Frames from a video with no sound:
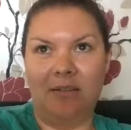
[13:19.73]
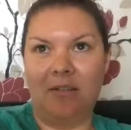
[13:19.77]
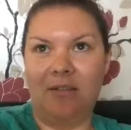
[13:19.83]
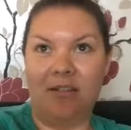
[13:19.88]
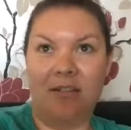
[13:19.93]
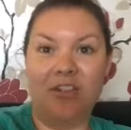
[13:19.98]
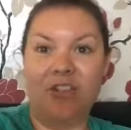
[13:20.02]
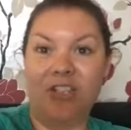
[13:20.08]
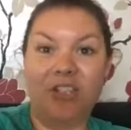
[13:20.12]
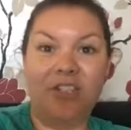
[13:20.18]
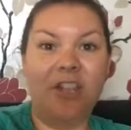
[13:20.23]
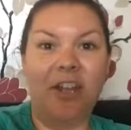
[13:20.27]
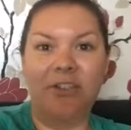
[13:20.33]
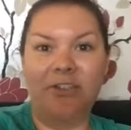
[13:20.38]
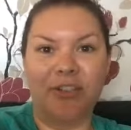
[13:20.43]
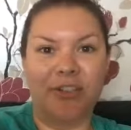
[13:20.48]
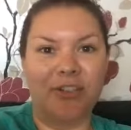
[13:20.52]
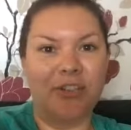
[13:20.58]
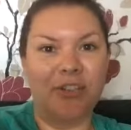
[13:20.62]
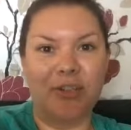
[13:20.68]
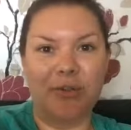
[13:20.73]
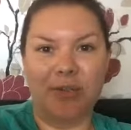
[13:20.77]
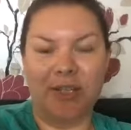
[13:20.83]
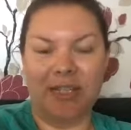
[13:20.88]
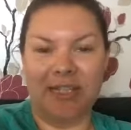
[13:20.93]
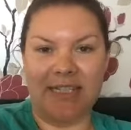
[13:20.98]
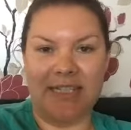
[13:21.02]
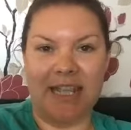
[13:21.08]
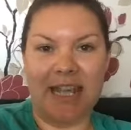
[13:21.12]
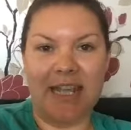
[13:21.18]
just under 2
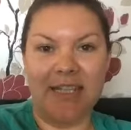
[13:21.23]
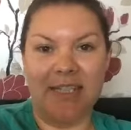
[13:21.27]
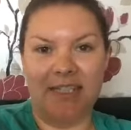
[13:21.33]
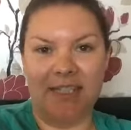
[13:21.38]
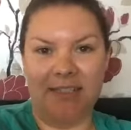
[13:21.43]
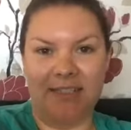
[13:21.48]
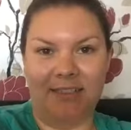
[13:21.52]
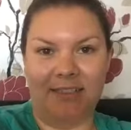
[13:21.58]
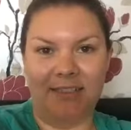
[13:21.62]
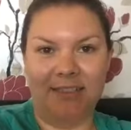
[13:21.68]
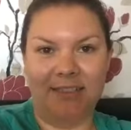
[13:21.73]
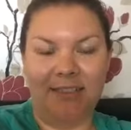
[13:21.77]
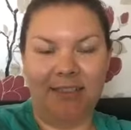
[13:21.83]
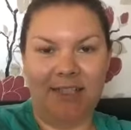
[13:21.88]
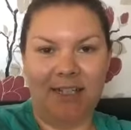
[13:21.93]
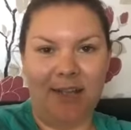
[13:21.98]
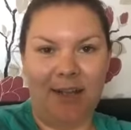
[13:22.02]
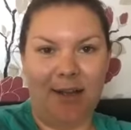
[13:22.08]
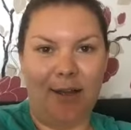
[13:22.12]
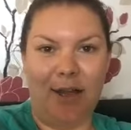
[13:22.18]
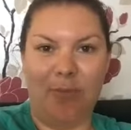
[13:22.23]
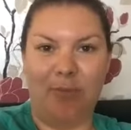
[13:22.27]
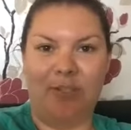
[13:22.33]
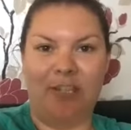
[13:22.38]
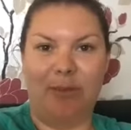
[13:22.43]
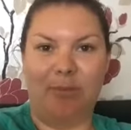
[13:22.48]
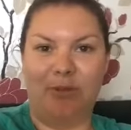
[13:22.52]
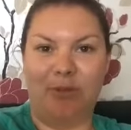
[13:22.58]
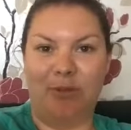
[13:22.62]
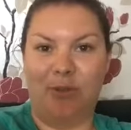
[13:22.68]
years later, I
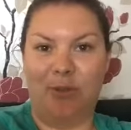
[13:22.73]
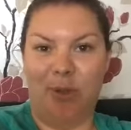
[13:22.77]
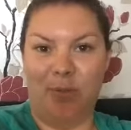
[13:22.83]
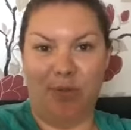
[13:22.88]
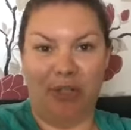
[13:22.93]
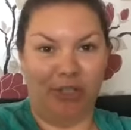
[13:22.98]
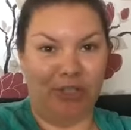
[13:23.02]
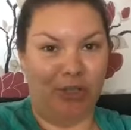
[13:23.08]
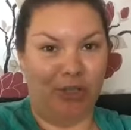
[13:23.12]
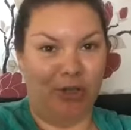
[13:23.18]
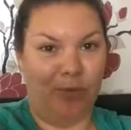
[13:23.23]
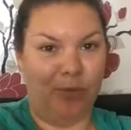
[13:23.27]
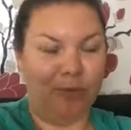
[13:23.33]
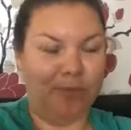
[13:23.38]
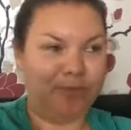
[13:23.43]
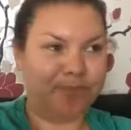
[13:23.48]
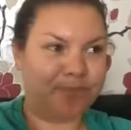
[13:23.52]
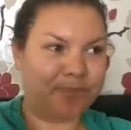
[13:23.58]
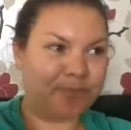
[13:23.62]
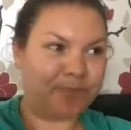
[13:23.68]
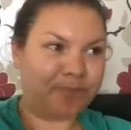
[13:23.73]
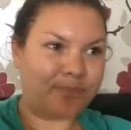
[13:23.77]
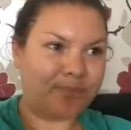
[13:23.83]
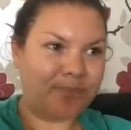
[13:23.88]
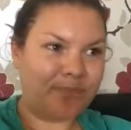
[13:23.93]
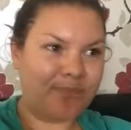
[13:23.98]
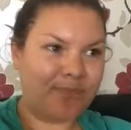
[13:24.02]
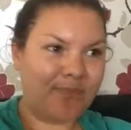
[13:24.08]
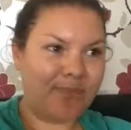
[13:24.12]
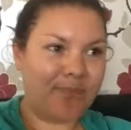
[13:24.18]
was able to quit my job.
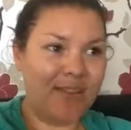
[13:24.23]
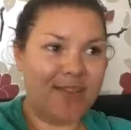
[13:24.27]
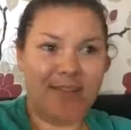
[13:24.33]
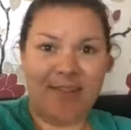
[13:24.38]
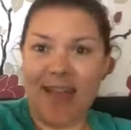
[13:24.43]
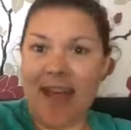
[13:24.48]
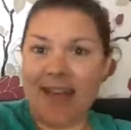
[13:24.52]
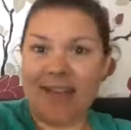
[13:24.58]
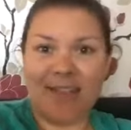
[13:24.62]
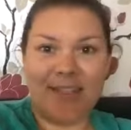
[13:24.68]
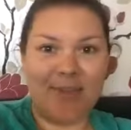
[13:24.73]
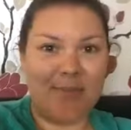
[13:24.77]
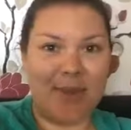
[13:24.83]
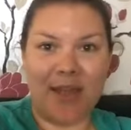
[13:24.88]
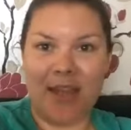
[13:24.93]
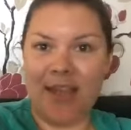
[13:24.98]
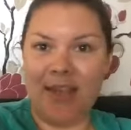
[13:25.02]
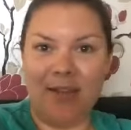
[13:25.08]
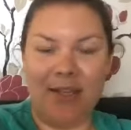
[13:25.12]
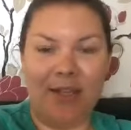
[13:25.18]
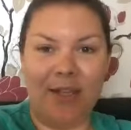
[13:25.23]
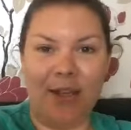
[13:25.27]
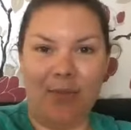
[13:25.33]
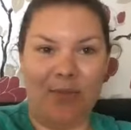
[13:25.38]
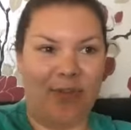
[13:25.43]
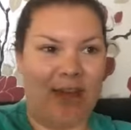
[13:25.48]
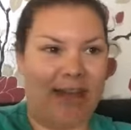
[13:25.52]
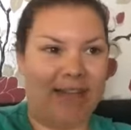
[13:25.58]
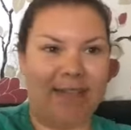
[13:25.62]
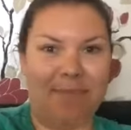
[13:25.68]
That to me,
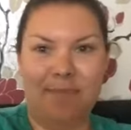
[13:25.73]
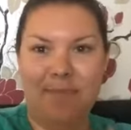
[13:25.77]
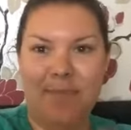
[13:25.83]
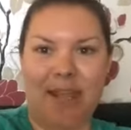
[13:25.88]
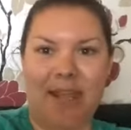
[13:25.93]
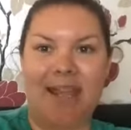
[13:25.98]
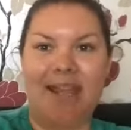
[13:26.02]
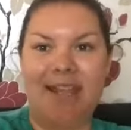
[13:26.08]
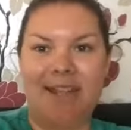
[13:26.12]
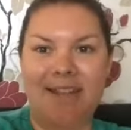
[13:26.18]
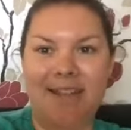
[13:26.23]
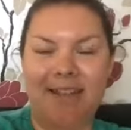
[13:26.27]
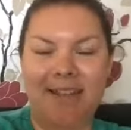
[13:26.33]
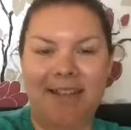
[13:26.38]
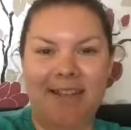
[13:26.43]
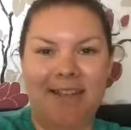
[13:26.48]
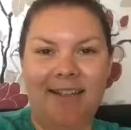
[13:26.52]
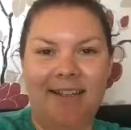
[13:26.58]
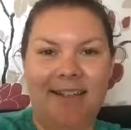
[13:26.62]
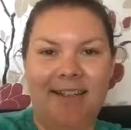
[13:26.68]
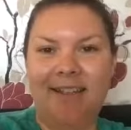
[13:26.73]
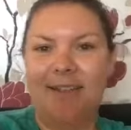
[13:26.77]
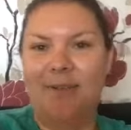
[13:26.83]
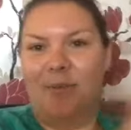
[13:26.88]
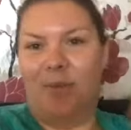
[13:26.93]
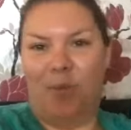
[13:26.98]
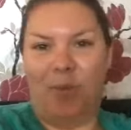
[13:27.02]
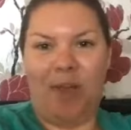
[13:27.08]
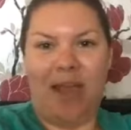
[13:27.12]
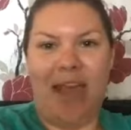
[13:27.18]
that's me
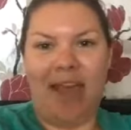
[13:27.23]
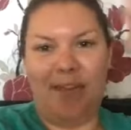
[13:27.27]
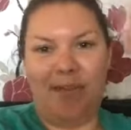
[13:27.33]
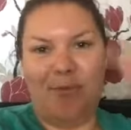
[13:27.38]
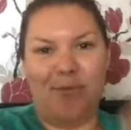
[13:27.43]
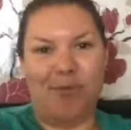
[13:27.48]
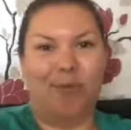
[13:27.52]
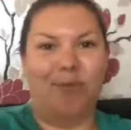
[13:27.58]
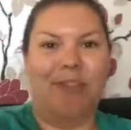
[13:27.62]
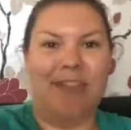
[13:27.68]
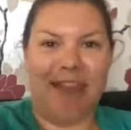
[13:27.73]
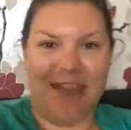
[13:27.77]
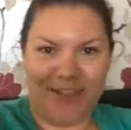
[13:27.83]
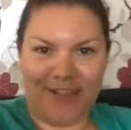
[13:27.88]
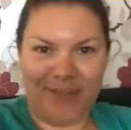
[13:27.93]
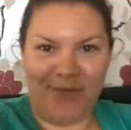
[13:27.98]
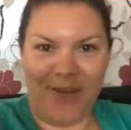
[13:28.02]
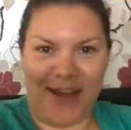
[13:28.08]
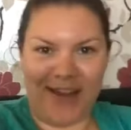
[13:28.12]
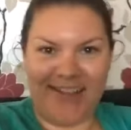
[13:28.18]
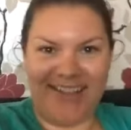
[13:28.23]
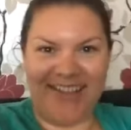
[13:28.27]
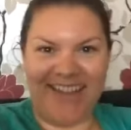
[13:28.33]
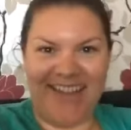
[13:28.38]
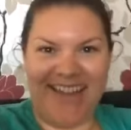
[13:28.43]
getting through on the X Factor.